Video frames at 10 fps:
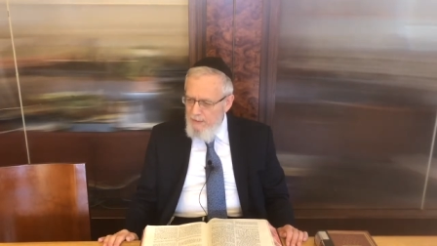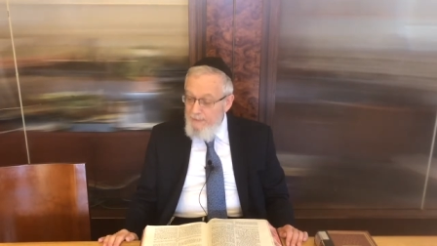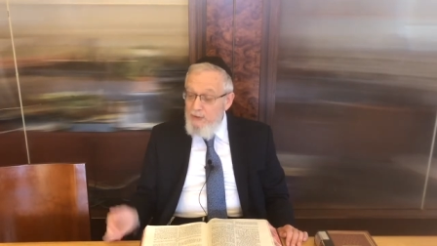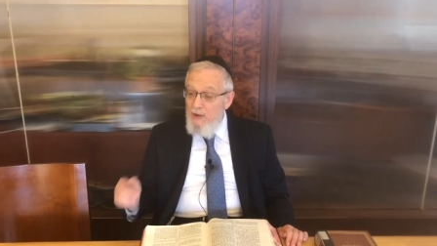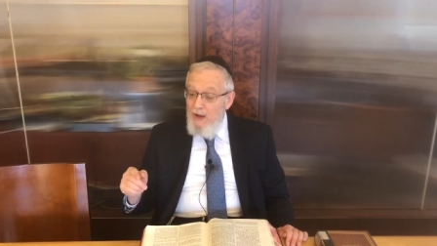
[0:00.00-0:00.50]

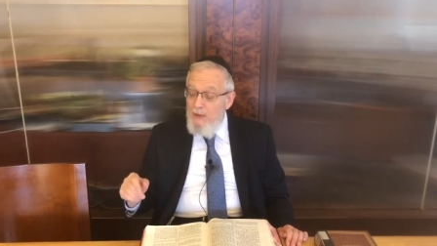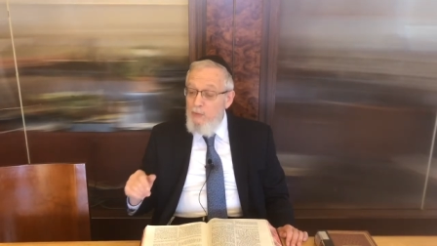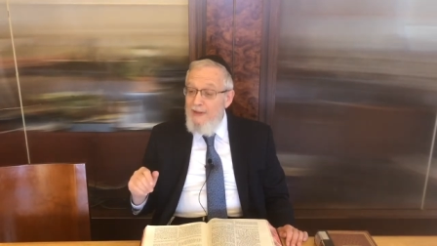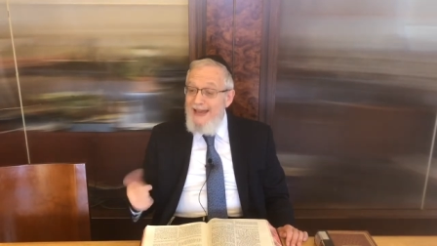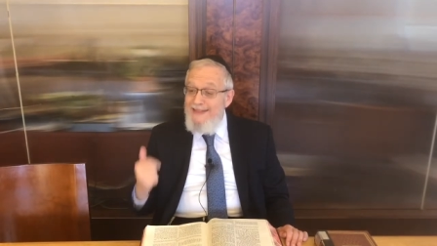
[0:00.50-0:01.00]
But God
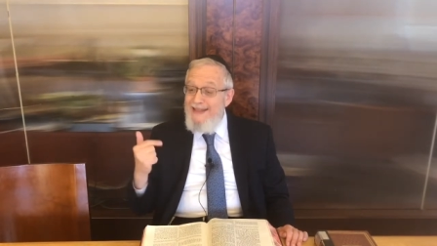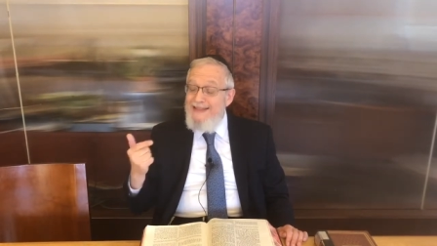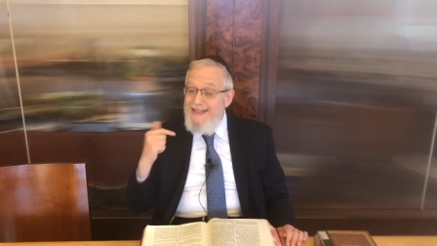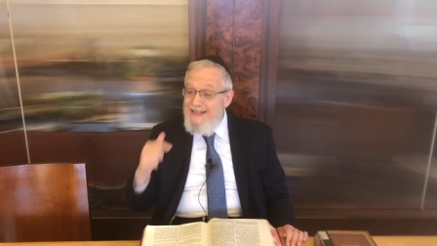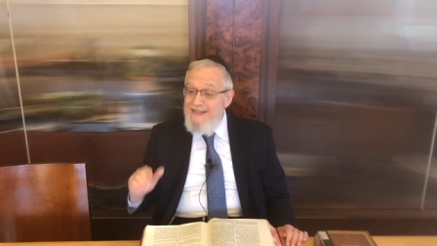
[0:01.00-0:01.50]
will end
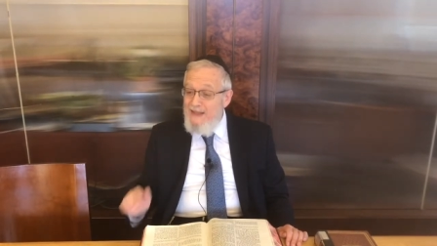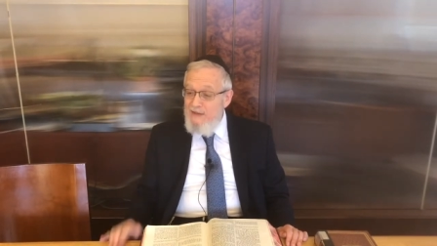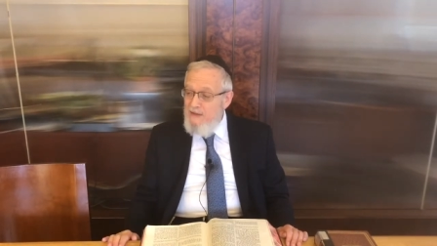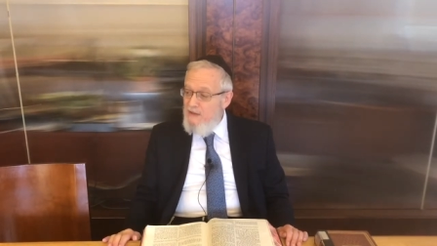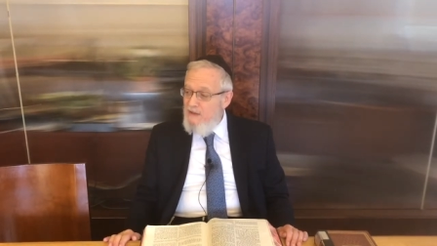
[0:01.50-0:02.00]

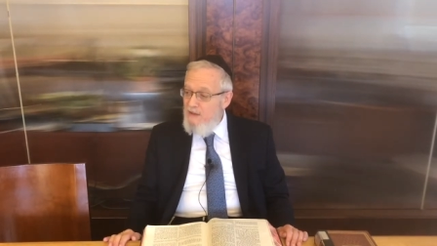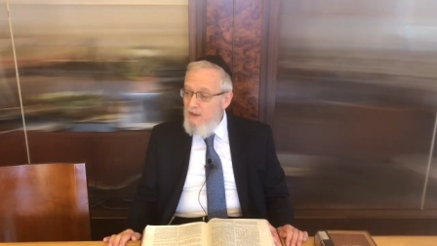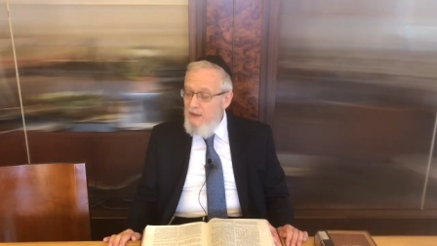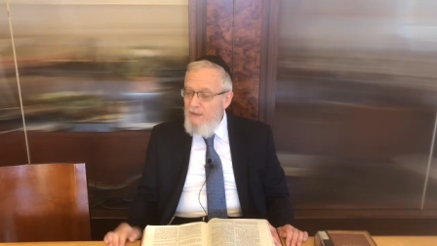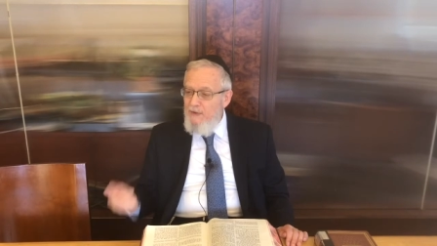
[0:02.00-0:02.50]
existence
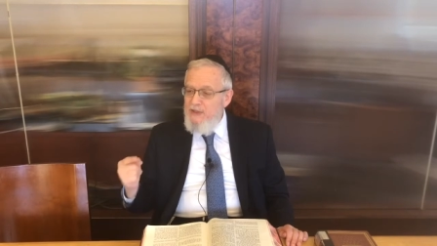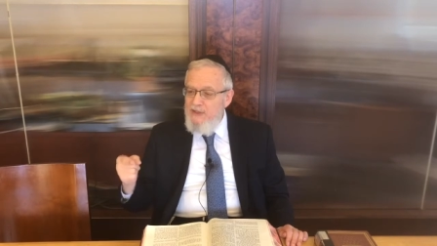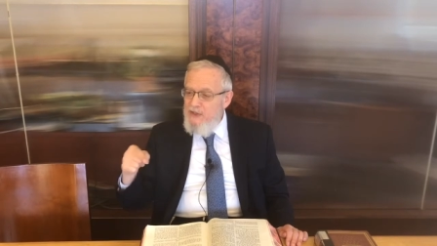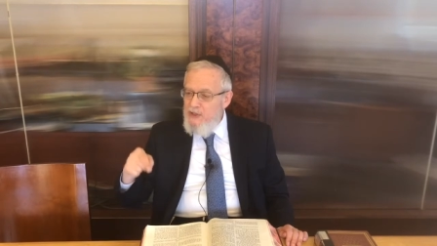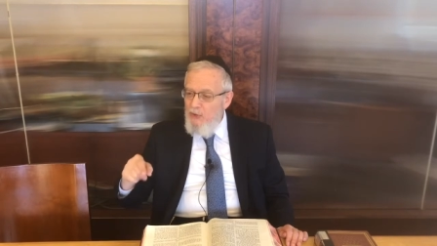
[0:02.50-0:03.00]
if
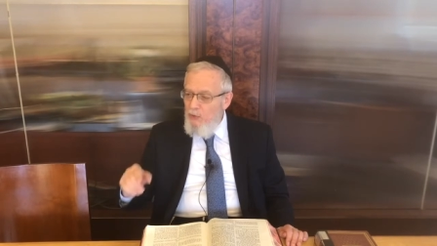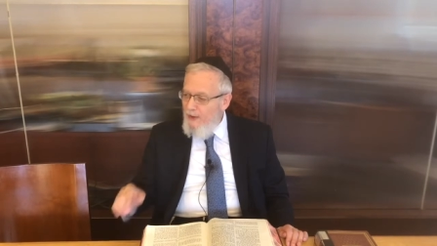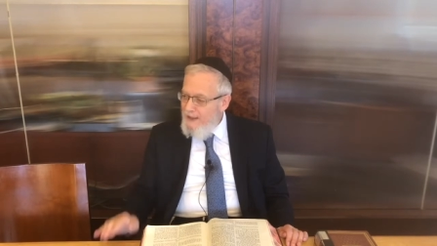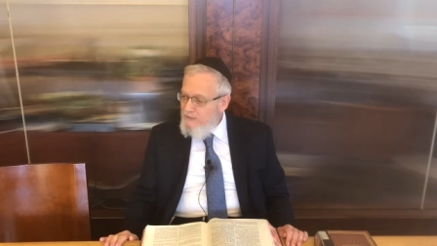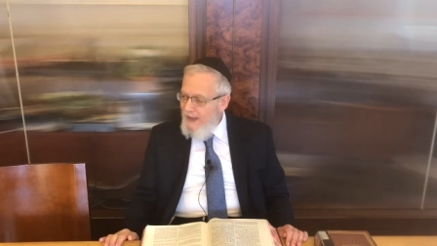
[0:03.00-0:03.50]
existence no
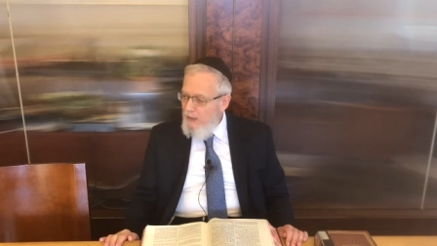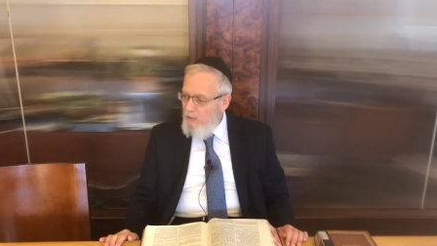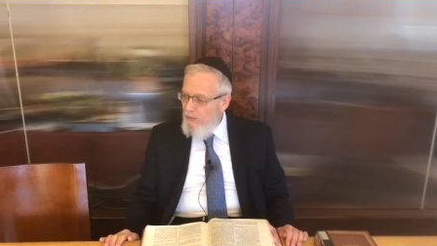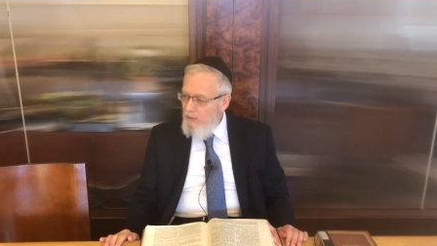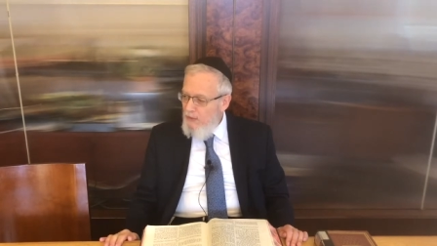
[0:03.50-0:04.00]
longer has
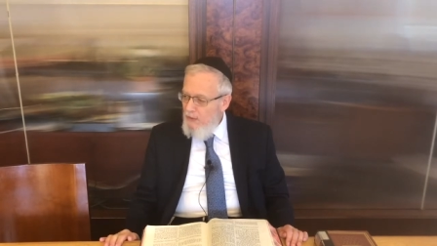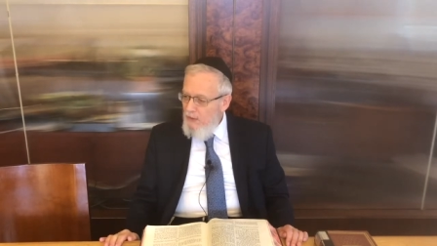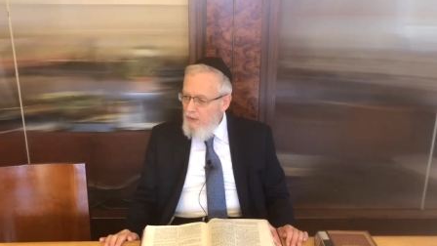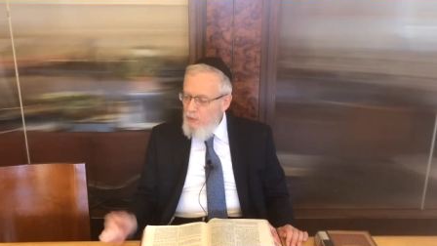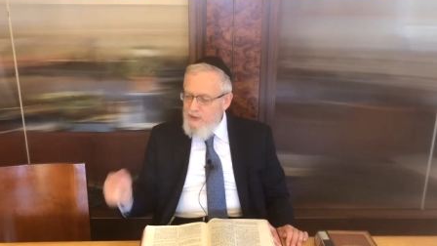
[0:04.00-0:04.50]
value.
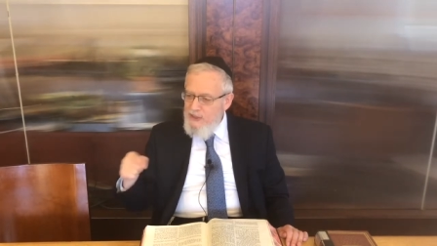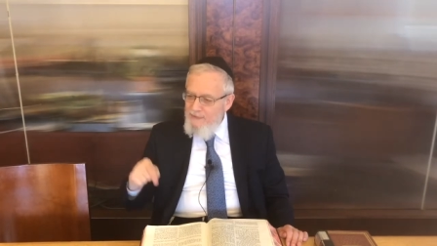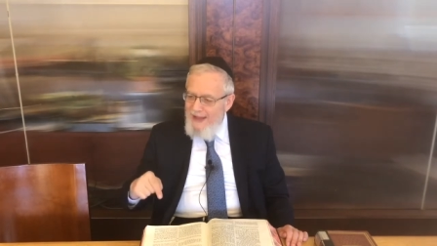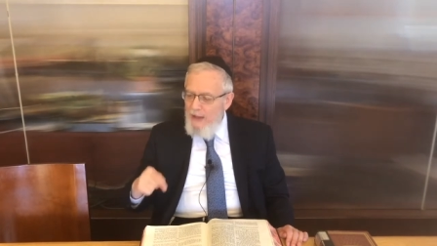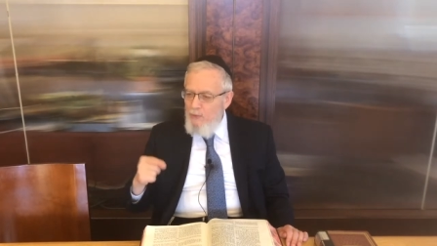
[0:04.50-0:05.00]
Because its
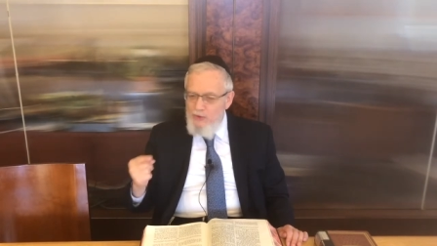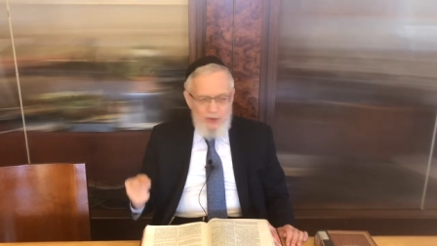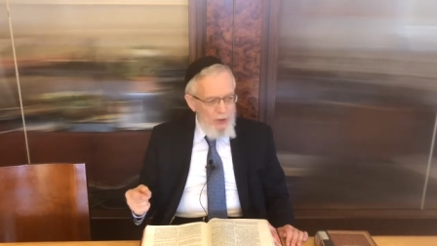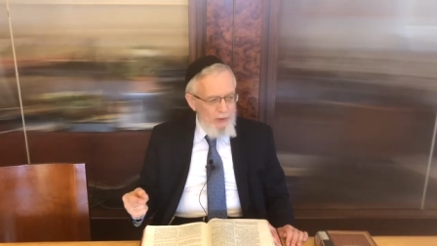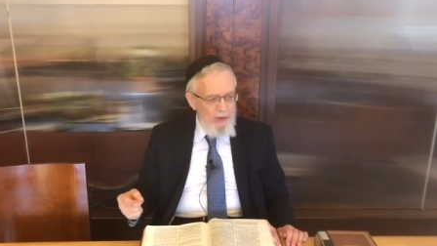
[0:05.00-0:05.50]
value is
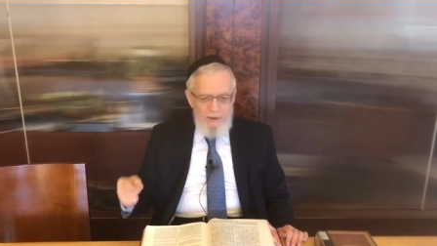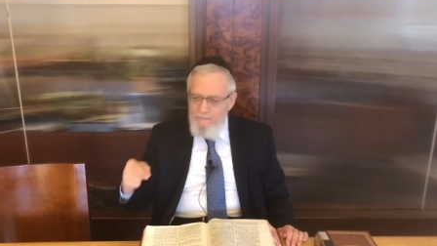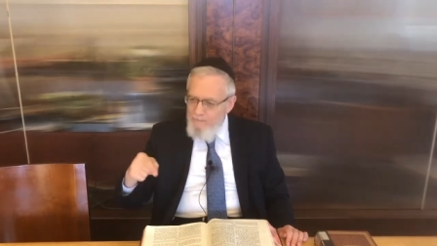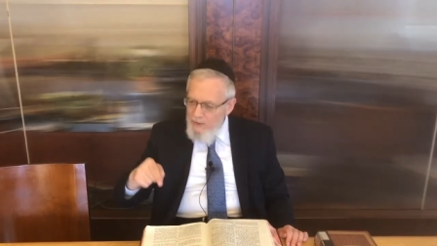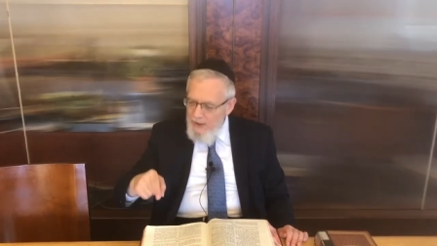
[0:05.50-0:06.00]

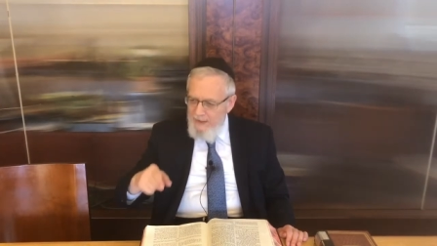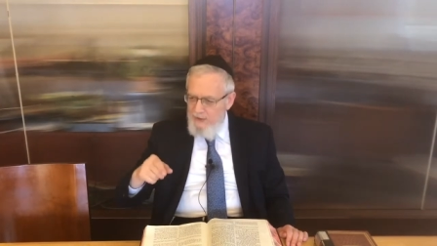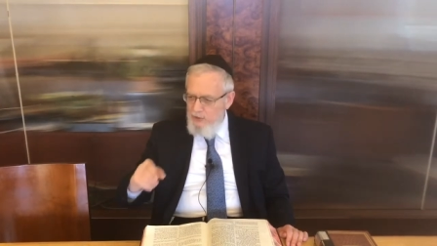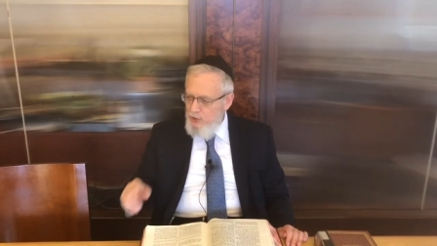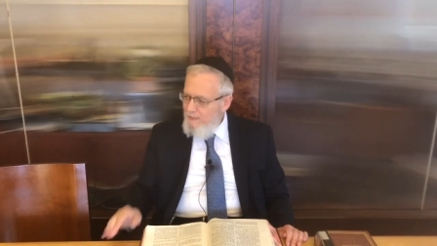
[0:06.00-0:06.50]
Torah, and
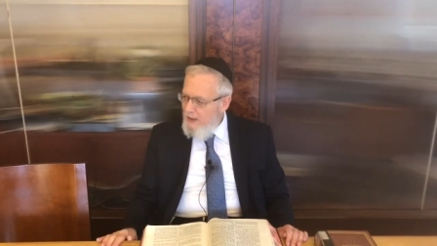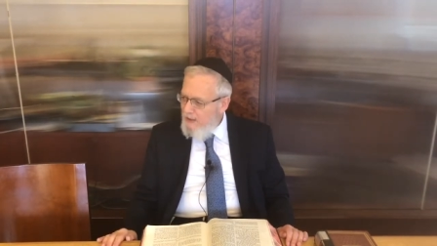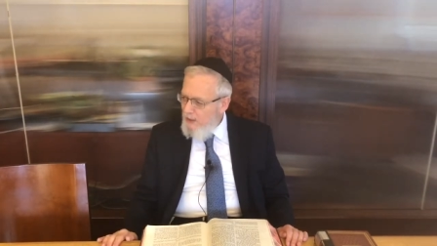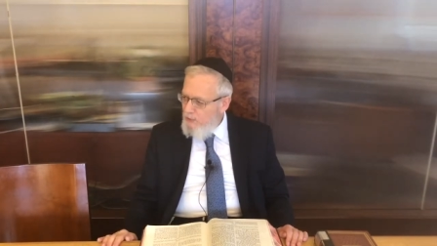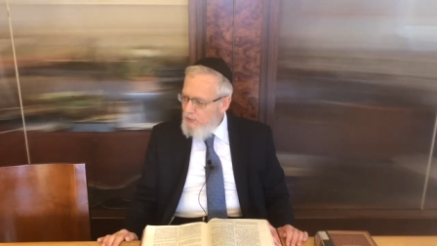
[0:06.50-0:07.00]
that there should be a
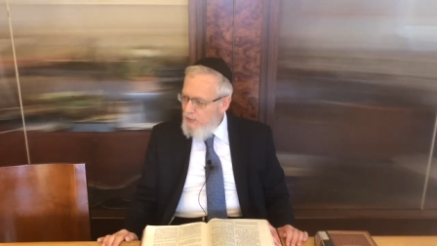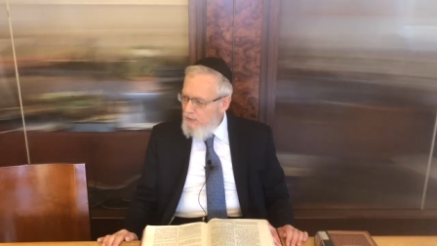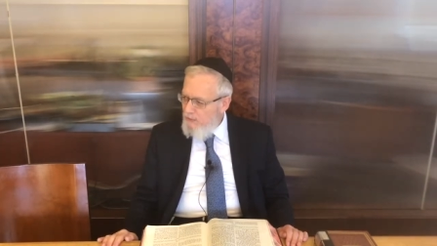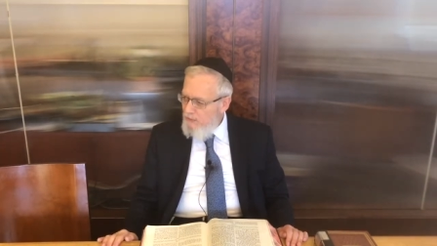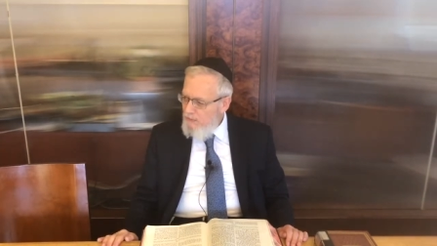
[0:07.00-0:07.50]
Klal Yisrael.